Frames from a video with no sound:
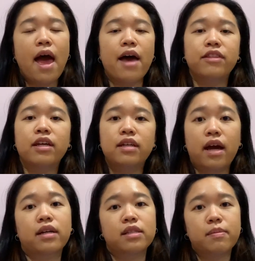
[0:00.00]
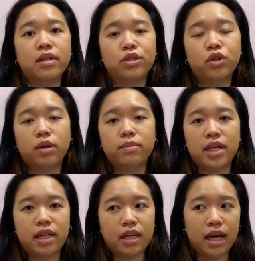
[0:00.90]
and then next semester I'm
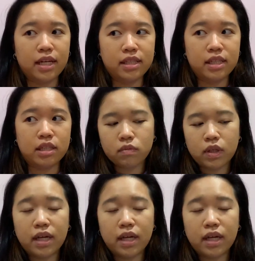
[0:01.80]
taking 18.